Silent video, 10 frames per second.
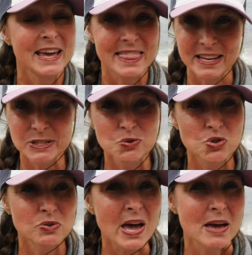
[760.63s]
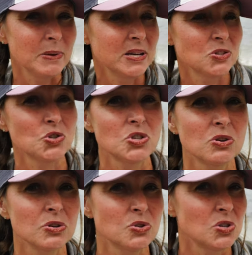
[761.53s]
And that's what you get because you're
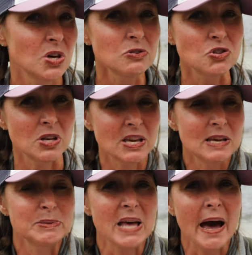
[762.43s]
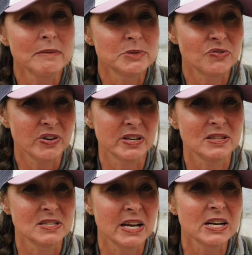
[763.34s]
so close to the ocean. It keeps the atmosphere
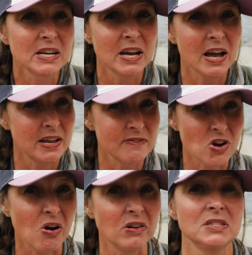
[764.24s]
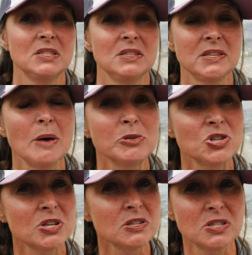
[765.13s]
in this area kind of a constant
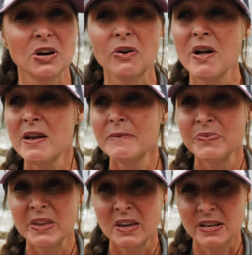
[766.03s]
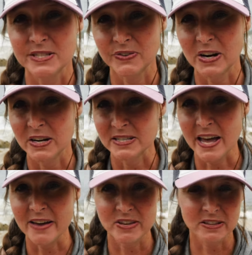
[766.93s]
temperature. So as far as
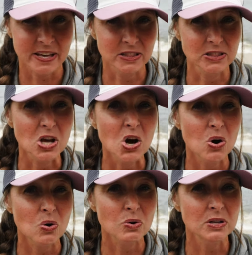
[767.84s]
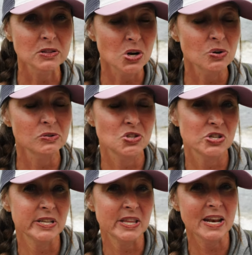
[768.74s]
having low lows
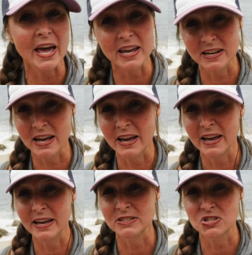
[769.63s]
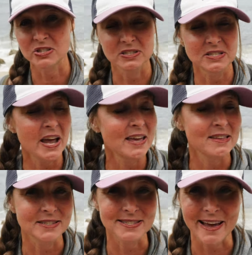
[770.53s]
during the night and high highs during the day,
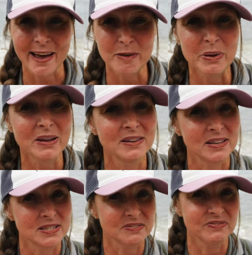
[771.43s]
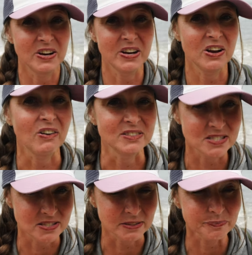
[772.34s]
that doesn't happen. It's very constant.